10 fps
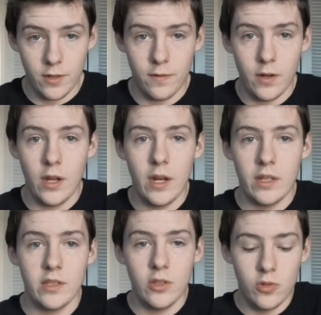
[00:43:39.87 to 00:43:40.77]
If you're
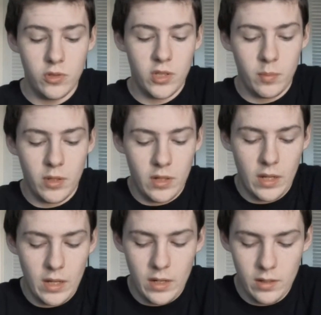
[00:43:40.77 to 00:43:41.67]
using something
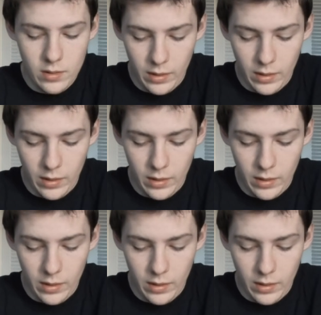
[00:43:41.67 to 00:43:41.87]
to hit it,